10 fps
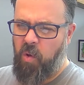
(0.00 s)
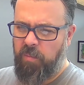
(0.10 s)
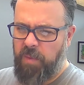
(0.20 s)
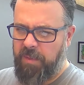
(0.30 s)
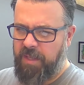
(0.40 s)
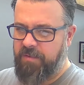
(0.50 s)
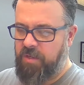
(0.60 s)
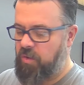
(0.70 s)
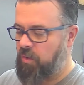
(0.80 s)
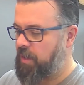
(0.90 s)
I believe, so
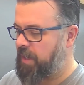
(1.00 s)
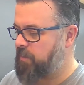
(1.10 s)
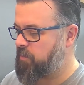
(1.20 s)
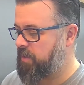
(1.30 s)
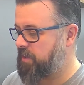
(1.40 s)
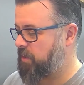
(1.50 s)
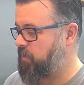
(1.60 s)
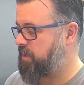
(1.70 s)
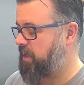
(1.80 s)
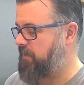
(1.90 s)
you could connect a printer,
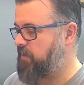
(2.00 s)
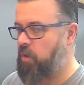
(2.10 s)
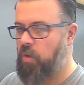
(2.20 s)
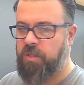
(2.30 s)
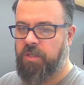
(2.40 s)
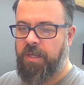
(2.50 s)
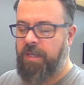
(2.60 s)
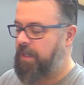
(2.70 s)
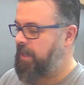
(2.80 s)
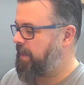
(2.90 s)
which I haven't got.
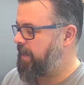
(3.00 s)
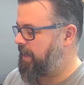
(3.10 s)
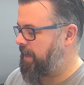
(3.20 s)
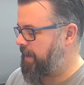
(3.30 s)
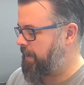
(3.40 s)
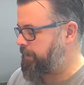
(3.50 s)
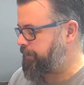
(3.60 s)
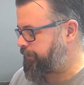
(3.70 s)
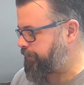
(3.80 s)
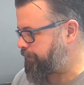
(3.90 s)

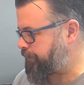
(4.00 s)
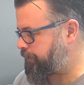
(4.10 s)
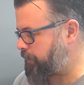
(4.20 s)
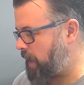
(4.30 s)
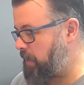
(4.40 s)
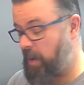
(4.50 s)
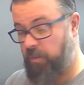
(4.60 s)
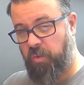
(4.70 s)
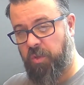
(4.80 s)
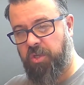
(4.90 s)
But I
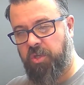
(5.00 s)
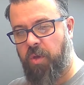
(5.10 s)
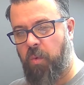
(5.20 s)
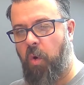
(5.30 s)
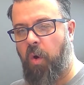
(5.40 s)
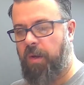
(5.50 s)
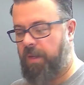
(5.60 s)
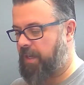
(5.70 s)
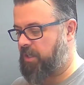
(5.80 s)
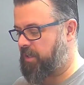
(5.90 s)
just want to show you
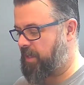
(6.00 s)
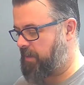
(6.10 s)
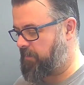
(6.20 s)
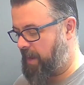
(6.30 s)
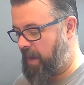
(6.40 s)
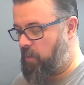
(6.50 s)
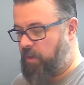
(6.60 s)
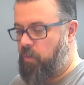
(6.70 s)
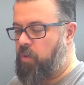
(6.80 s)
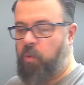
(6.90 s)
how I
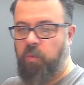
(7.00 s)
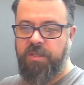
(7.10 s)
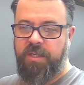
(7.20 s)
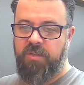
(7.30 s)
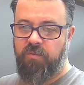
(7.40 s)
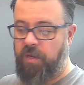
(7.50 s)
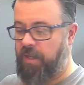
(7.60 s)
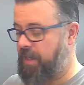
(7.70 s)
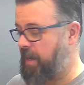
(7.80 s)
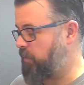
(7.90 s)
do use this
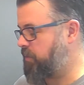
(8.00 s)
really now.